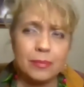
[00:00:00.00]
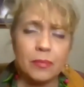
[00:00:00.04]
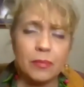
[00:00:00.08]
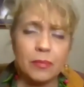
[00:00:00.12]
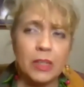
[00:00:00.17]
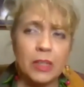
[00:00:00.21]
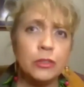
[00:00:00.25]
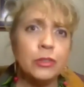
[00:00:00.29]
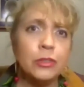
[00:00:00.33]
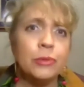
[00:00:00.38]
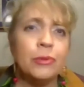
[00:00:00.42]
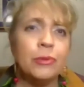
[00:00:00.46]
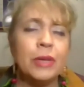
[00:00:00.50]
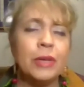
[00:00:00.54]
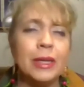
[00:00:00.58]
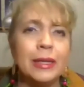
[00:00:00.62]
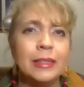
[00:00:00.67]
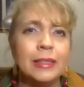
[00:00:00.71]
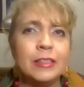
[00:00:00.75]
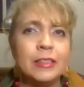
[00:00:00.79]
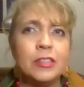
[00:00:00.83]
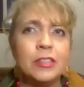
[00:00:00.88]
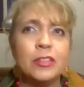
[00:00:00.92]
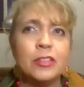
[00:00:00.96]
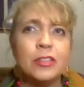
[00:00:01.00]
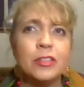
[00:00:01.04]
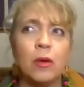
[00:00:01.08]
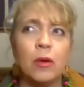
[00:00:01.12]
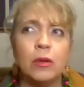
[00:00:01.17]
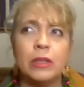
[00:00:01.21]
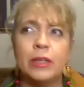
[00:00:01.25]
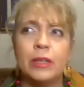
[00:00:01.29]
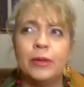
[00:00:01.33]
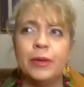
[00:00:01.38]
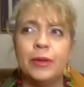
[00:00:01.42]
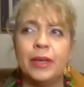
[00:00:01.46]
to really
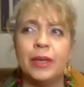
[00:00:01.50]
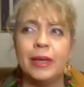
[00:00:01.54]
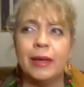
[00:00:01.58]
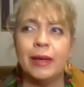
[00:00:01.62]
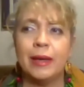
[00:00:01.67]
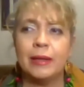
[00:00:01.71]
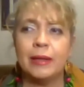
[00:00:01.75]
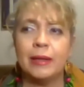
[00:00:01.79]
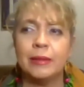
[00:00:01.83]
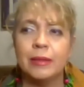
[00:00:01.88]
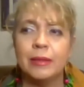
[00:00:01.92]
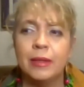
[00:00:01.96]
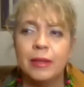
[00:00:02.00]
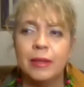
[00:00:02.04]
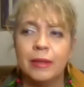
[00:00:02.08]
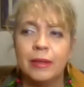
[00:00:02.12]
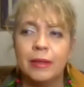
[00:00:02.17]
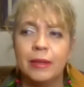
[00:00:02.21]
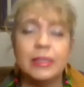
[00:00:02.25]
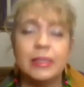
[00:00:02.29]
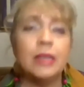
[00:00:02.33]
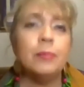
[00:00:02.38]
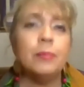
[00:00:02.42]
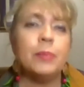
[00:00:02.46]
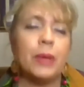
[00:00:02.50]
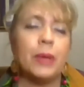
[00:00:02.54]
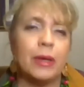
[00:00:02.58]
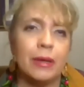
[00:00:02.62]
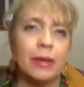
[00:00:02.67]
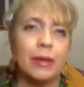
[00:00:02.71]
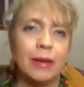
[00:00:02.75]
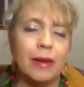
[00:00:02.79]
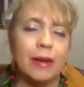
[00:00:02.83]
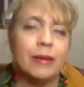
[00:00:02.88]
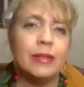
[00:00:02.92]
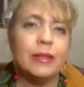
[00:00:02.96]
start looking at deeper
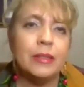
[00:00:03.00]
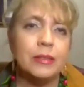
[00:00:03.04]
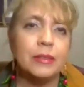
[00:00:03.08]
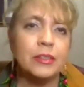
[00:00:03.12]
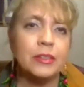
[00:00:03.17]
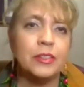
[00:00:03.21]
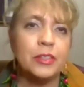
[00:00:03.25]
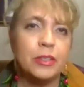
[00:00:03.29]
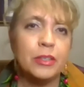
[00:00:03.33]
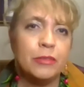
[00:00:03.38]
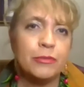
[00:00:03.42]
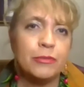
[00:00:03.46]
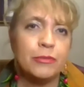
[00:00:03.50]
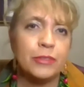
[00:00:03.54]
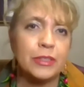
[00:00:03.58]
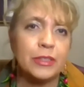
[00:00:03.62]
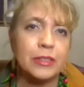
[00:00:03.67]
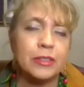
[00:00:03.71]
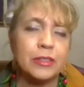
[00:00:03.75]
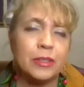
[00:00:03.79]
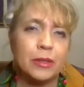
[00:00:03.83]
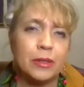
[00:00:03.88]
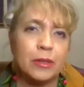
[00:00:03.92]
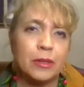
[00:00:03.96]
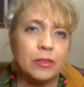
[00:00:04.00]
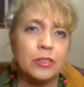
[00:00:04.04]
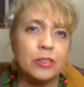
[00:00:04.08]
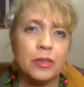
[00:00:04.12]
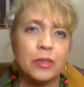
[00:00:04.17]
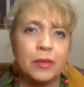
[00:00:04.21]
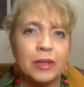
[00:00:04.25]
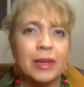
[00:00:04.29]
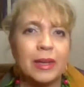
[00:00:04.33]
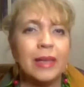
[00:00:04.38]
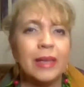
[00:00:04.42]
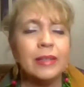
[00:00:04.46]
and under the surface, so
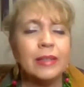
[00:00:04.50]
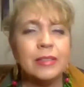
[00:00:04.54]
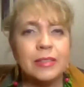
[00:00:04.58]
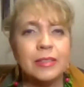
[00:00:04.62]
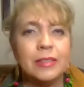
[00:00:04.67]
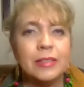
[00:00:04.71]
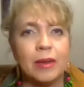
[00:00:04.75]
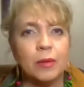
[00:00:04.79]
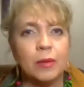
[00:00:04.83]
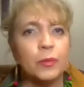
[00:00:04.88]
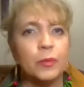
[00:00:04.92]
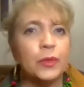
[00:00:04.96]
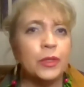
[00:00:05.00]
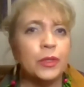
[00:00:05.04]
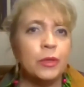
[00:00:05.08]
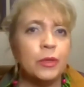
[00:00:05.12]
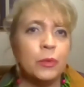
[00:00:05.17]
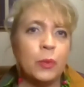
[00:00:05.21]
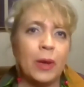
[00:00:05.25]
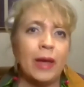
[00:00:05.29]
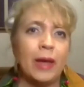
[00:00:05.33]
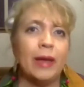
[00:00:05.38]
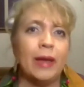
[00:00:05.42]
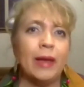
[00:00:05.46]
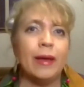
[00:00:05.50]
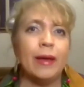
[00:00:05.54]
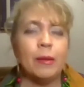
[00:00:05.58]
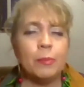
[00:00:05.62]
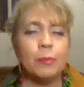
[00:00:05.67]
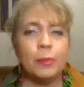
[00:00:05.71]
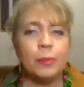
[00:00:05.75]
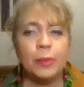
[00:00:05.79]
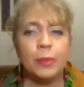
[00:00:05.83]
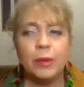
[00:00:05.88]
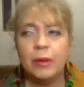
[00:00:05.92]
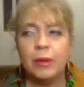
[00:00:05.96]
the next time when you weigh up
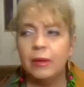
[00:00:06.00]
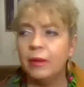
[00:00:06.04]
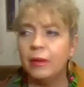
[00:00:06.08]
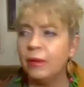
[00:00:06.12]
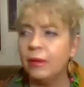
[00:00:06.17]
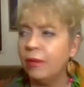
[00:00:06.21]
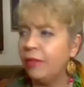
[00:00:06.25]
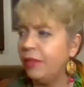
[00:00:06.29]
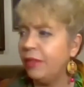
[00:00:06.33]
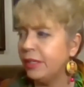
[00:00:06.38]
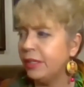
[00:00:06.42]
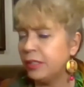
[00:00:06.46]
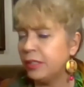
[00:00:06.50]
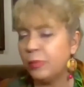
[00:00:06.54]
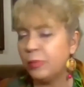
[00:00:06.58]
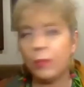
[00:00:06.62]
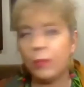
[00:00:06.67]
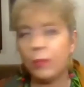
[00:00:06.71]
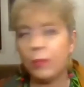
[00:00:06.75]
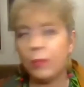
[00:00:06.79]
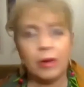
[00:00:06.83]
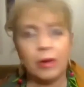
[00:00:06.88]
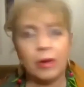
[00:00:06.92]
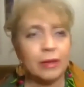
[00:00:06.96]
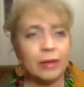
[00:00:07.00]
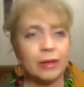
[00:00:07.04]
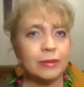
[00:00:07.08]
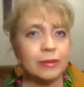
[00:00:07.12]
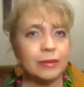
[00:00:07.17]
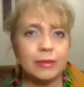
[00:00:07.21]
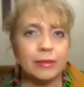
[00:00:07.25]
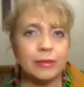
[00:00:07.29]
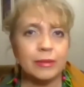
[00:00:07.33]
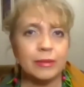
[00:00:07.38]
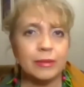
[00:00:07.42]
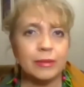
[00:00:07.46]
this product,
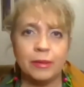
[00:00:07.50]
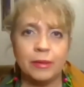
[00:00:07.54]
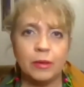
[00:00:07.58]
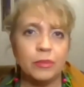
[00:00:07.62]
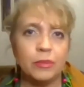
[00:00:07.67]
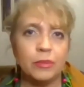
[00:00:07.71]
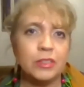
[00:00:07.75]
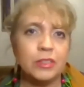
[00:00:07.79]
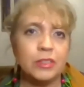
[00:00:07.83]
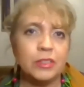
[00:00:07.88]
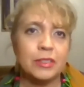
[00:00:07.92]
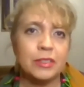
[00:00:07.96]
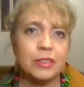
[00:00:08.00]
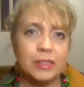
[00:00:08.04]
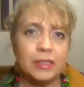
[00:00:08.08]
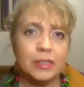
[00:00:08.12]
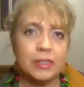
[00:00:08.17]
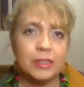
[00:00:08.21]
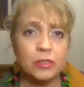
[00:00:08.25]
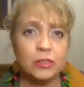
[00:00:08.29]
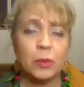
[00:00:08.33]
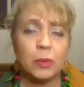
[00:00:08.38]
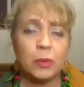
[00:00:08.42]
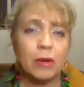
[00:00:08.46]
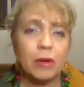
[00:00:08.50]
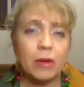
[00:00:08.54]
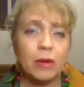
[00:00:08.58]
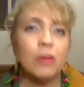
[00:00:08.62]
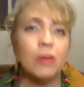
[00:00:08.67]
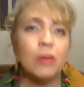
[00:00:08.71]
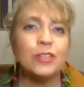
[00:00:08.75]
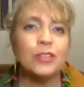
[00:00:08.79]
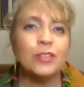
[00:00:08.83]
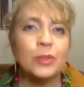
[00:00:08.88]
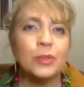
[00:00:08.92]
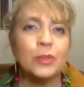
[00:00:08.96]
versus this one,
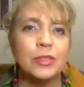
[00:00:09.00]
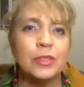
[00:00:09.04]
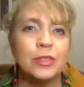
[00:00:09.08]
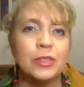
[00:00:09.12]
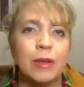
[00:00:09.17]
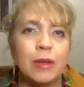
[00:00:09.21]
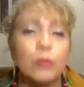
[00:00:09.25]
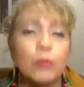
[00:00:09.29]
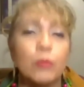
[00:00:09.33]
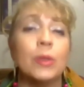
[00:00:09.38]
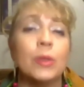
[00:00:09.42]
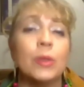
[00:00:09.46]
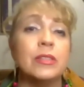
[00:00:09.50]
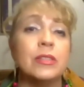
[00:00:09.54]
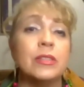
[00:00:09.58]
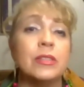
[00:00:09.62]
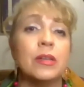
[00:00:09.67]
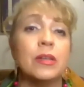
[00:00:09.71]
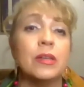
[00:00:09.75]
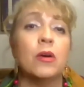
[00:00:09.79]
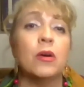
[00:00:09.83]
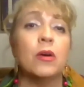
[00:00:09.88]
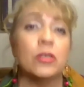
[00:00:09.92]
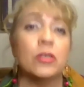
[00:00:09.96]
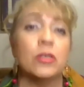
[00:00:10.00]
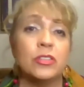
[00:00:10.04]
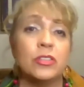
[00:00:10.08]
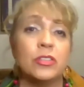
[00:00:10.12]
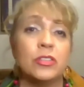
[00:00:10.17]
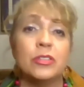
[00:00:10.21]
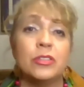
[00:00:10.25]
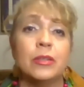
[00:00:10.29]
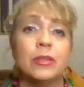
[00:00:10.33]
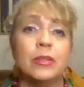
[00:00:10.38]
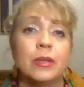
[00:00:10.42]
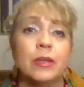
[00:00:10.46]
ask yourself, what is the cost
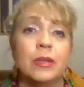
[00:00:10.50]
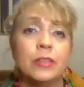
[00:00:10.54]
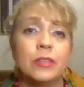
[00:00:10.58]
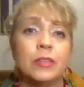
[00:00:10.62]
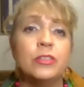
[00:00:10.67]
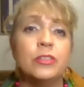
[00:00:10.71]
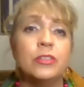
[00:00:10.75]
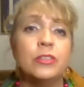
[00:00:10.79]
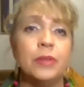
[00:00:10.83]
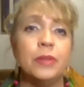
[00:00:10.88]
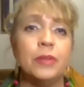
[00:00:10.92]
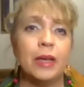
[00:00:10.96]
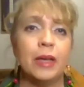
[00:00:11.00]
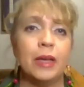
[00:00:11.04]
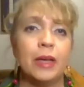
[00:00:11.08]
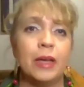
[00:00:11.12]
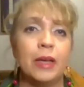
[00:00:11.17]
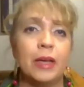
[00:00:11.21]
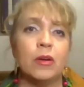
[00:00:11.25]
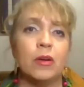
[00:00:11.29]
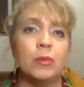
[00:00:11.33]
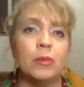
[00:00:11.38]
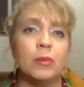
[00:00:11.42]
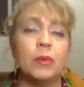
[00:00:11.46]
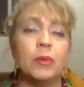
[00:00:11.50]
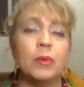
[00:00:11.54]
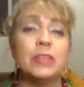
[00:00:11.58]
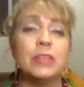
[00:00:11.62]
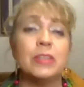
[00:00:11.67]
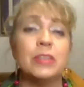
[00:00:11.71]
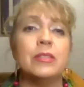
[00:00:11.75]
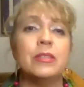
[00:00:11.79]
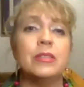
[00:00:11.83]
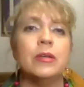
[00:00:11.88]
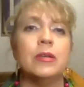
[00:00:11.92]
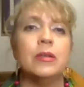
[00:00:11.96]
to the economy? What's
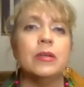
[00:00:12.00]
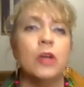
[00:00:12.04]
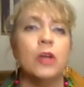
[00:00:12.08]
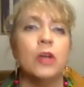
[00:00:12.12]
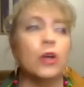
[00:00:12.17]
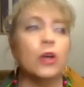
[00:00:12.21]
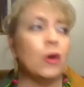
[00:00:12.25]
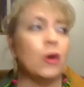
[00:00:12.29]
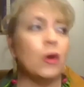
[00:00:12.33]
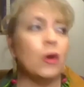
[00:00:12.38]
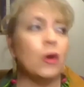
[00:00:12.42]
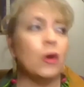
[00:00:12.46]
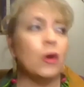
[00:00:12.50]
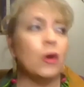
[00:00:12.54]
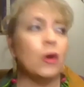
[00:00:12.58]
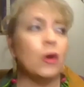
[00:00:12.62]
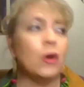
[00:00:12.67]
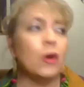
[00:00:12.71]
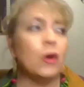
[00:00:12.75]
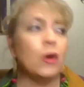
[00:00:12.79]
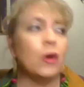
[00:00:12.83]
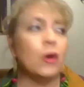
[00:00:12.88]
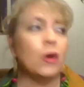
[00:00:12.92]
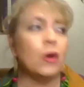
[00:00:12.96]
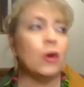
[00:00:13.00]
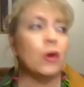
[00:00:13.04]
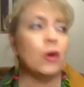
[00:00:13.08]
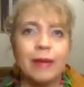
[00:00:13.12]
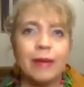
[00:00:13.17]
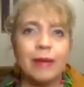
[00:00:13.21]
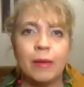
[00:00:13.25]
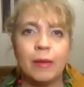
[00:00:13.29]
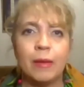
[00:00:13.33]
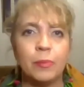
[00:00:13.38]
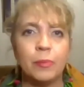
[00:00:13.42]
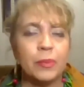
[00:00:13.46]
the cost to clean
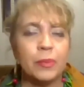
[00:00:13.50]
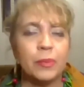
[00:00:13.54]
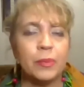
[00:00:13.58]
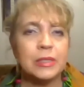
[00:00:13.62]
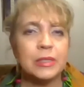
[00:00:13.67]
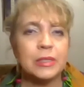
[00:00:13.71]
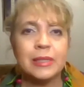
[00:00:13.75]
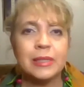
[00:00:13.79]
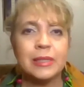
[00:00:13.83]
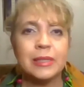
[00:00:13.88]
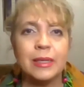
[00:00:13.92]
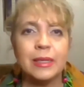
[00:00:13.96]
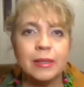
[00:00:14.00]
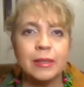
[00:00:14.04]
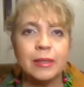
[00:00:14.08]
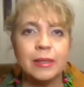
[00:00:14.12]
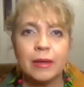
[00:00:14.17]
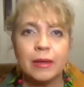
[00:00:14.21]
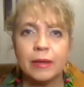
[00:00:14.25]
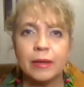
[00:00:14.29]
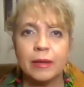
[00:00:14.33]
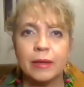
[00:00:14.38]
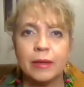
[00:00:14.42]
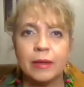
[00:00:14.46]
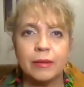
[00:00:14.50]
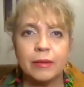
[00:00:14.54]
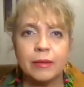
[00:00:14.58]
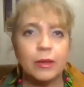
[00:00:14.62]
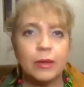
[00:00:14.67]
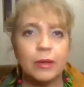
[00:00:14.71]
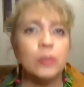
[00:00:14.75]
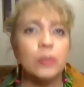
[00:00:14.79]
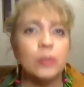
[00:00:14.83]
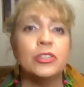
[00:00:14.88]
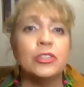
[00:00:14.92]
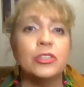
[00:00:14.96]
up the sea, the
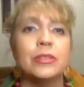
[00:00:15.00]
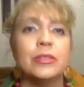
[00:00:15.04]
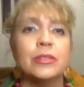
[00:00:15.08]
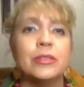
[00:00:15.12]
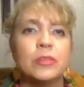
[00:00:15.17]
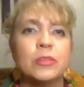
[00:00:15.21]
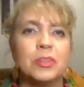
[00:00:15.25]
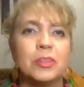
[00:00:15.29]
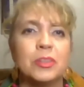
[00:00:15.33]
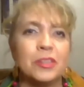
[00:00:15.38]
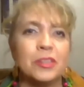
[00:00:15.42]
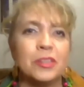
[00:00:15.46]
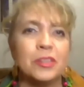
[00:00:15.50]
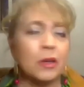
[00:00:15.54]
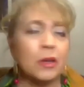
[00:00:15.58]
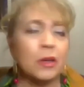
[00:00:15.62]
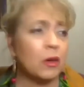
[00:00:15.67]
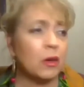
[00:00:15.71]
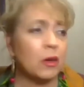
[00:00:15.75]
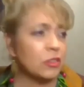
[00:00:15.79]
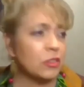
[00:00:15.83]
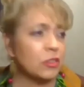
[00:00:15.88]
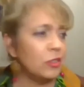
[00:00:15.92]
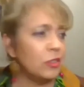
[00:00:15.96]
oceans? What's the cost